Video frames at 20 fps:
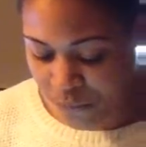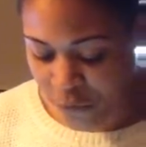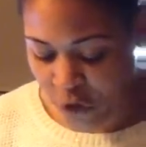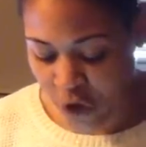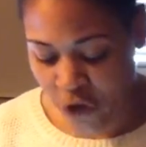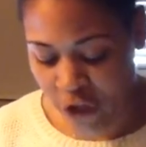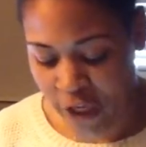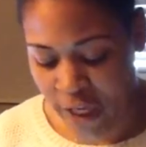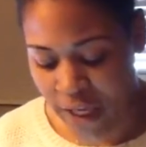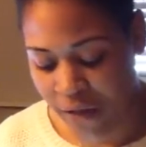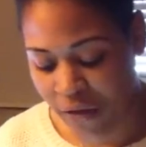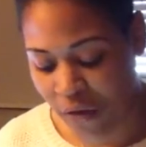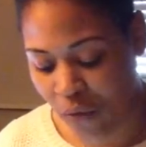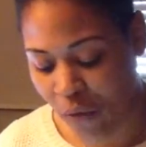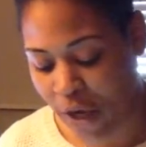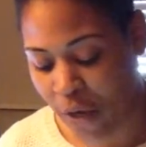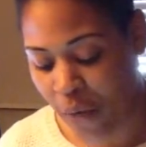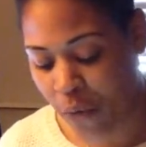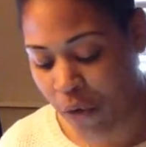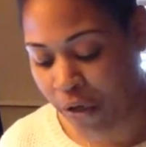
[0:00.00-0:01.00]
Creating the
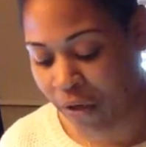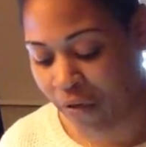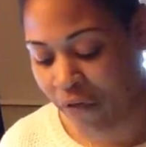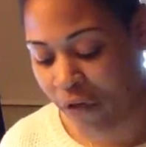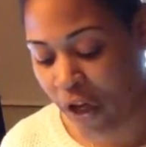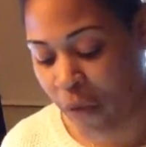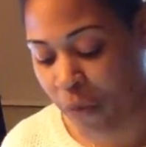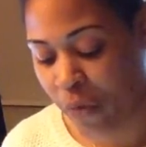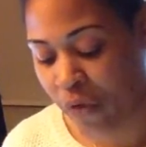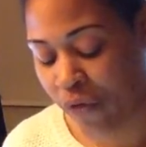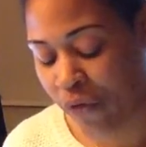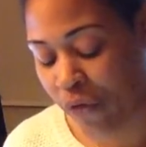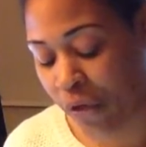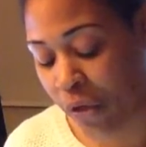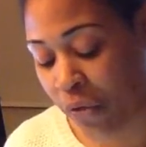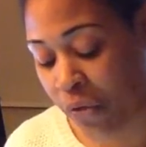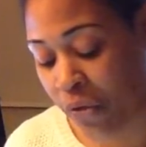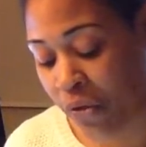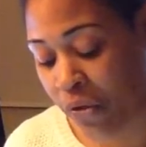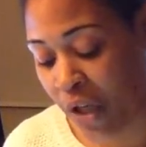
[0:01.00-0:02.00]
right work environment for
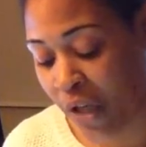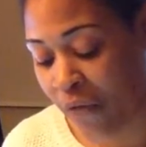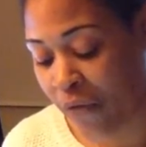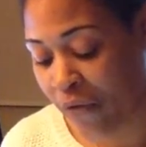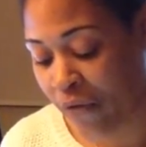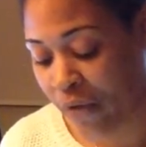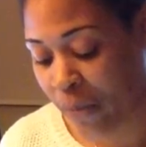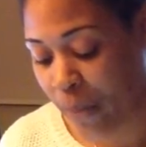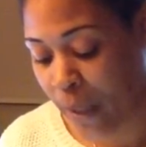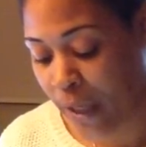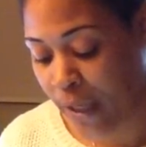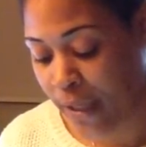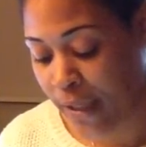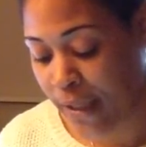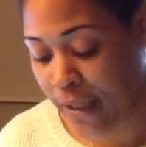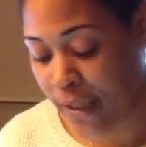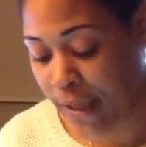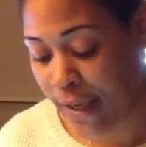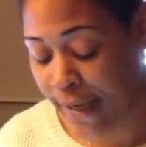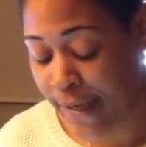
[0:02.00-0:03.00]
those who suffer from
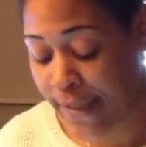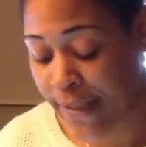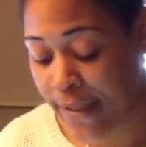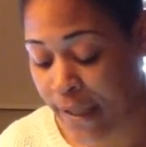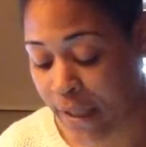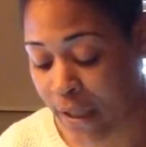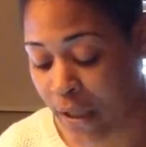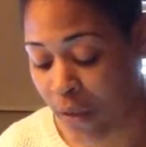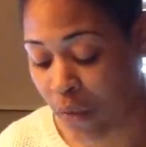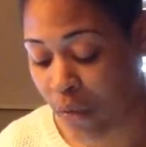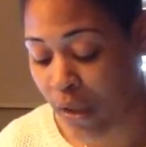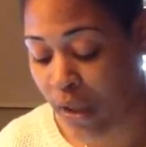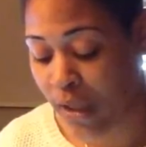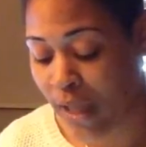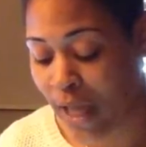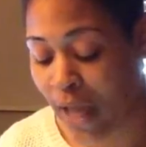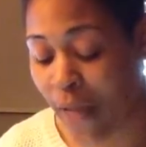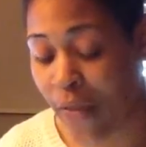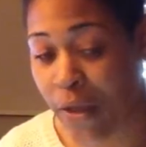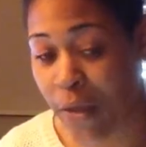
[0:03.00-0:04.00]
ASD will
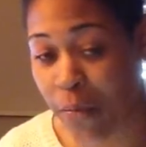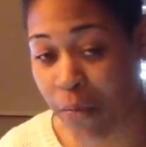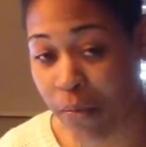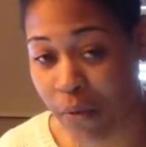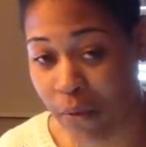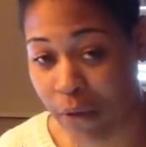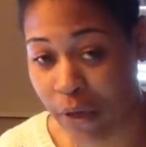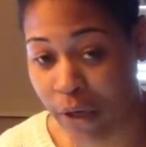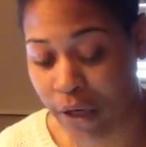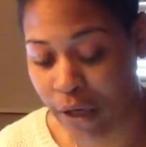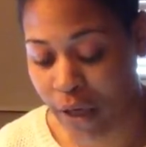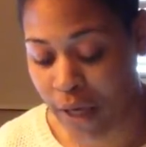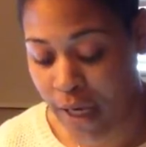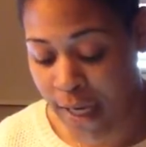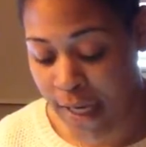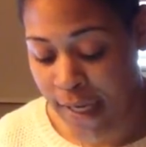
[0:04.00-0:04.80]
allow the employer